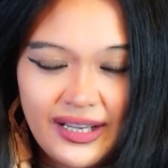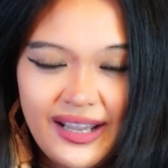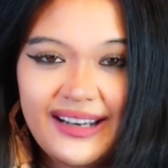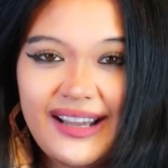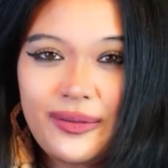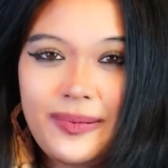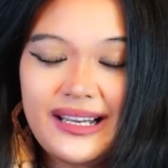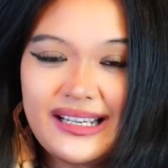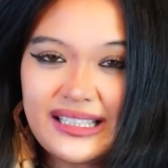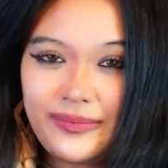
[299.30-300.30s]
Now, the
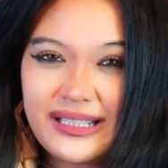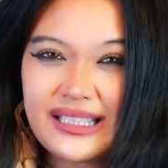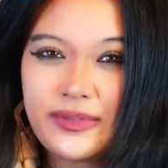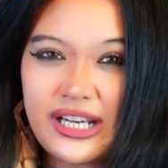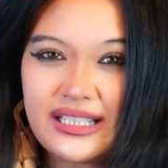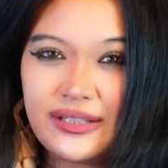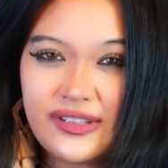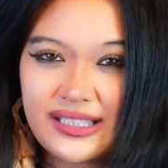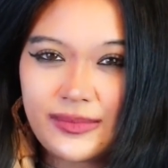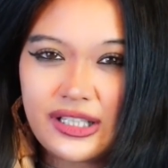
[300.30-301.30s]
police have been subjected for
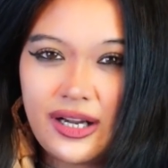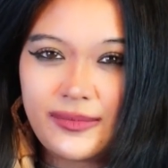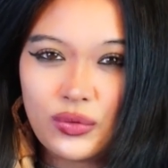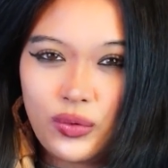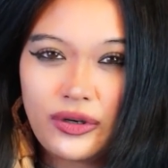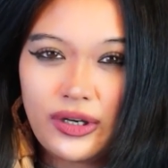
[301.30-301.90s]
some time to woke